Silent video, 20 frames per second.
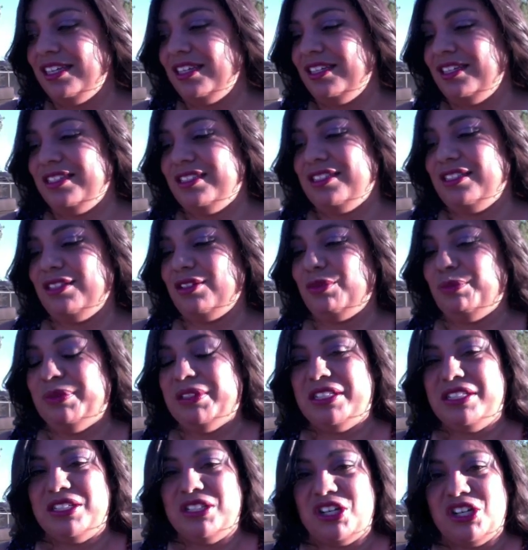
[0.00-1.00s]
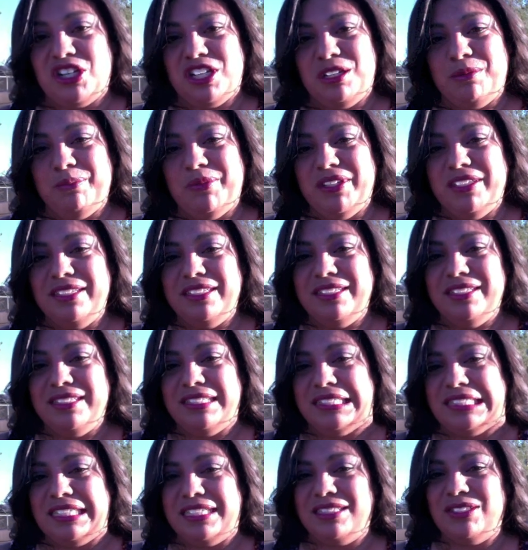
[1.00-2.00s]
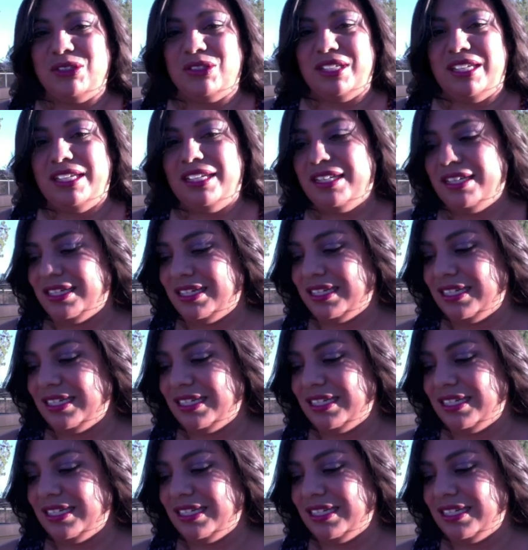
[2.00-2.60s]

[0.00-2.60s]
He's a little bit snarky, but that's okay.